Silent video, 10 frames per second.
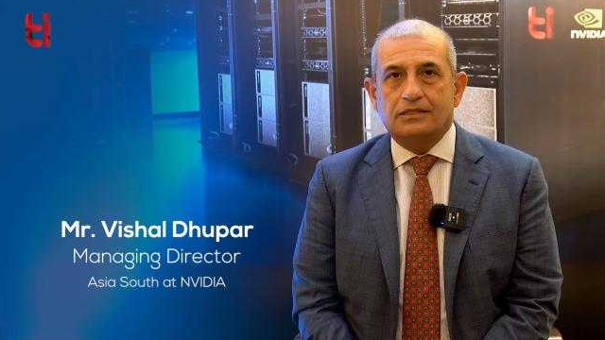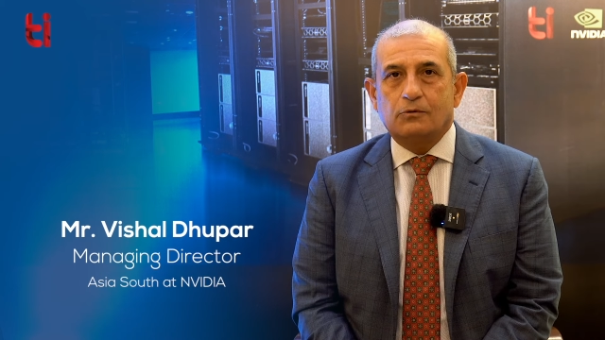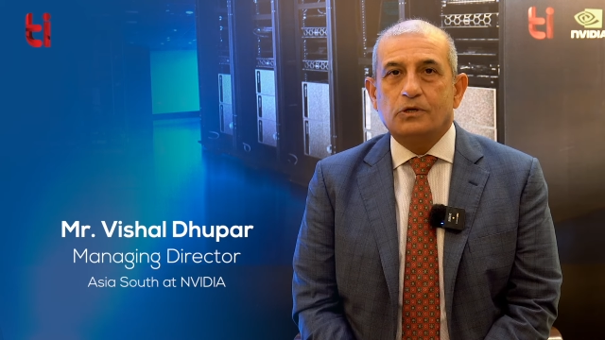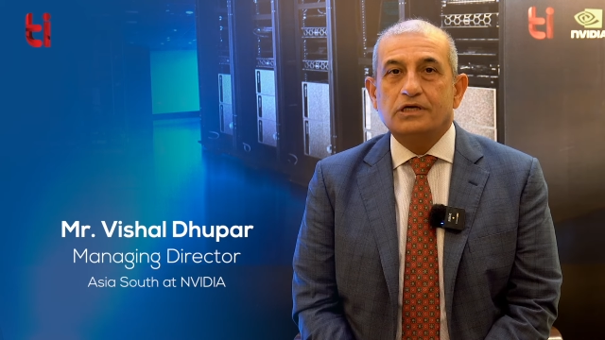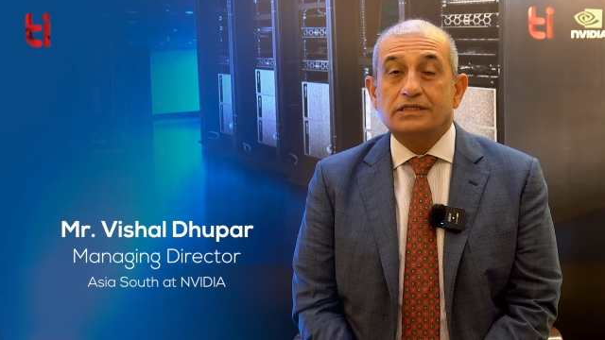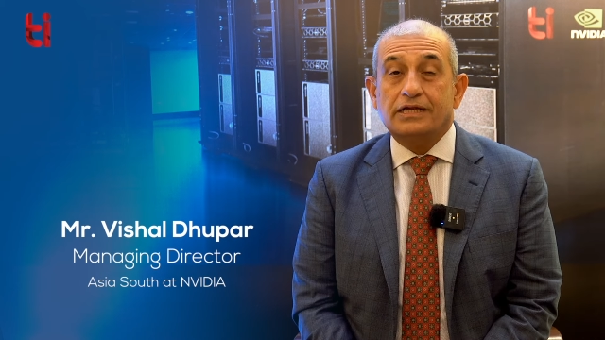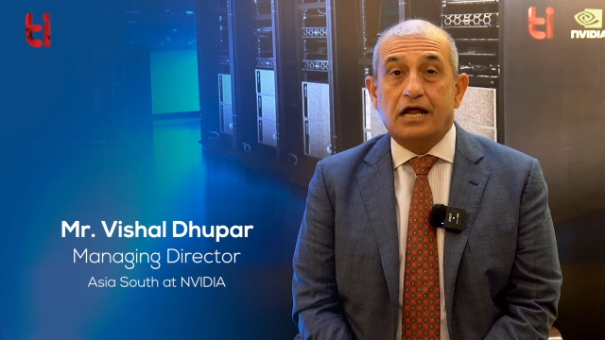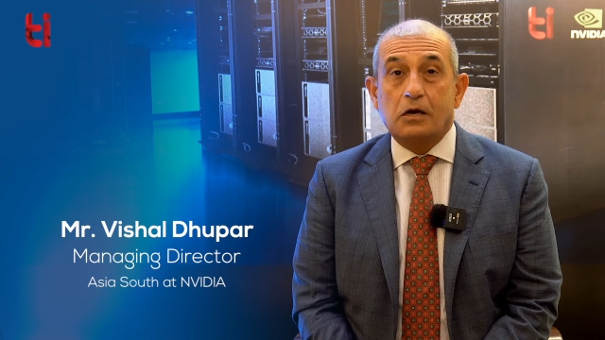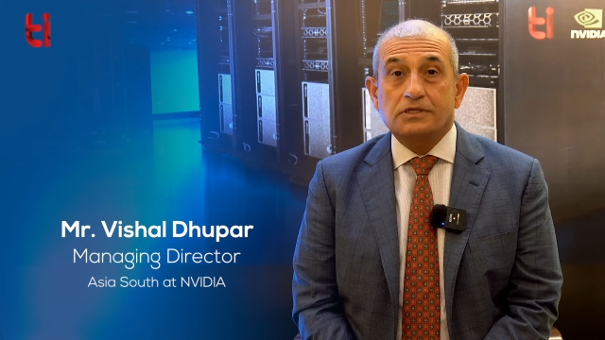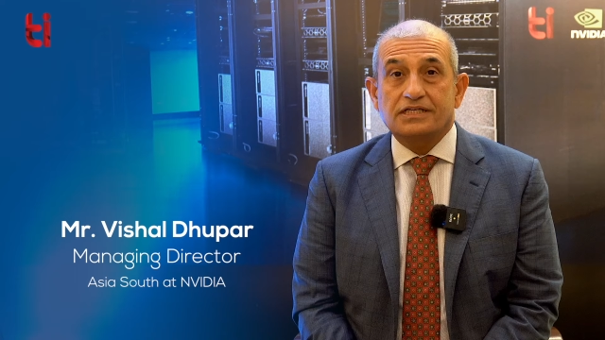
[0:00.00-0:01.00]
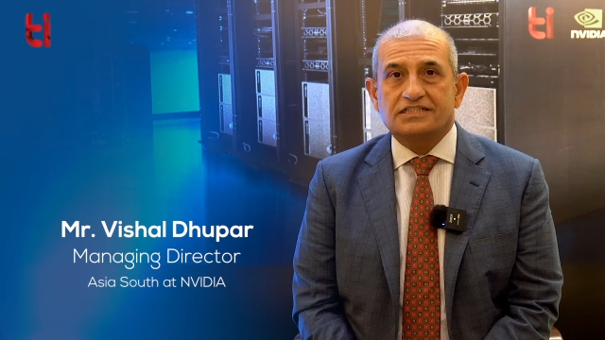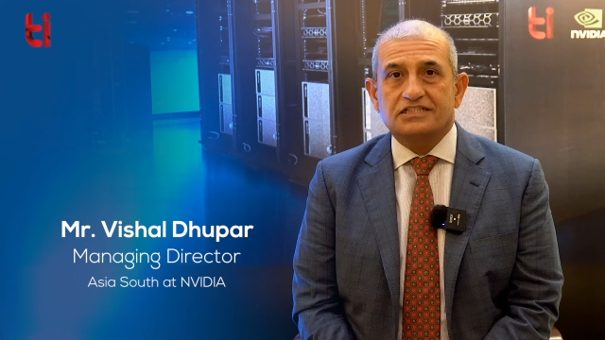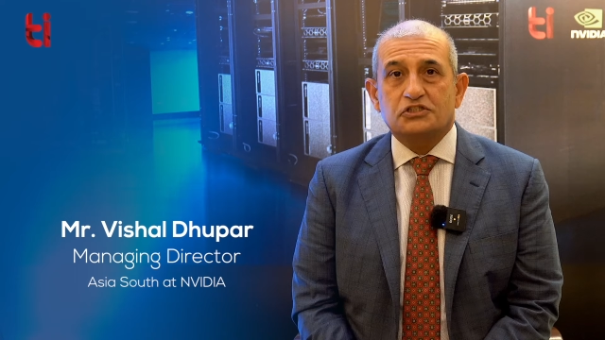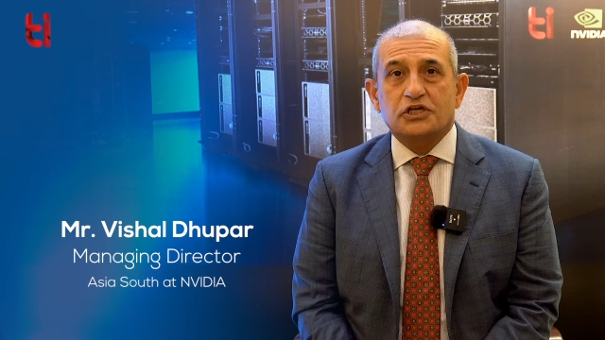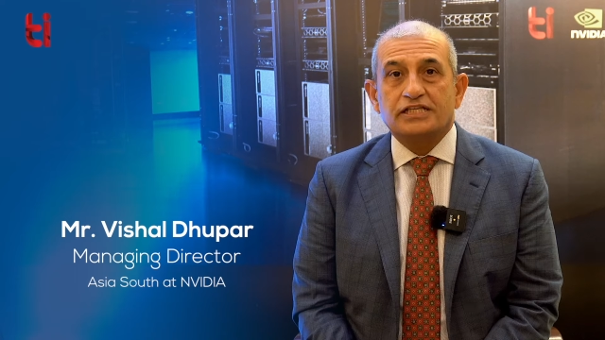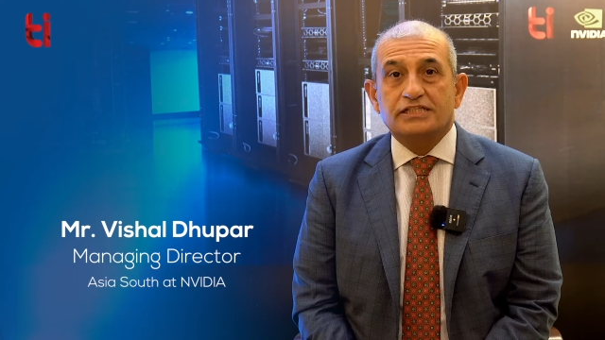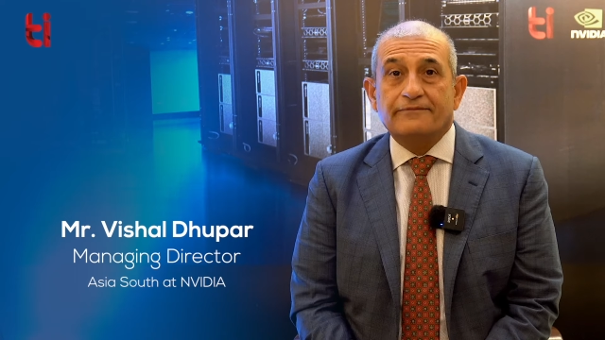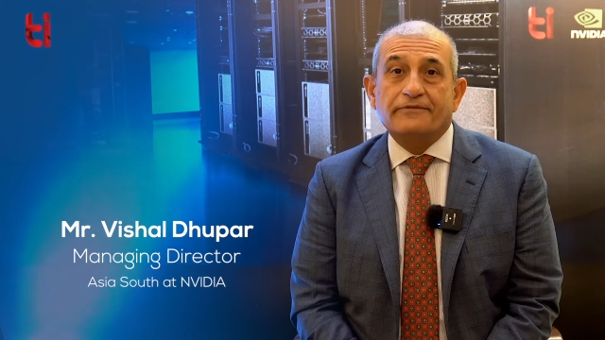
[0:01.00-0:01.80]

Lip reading: The world around us is changing.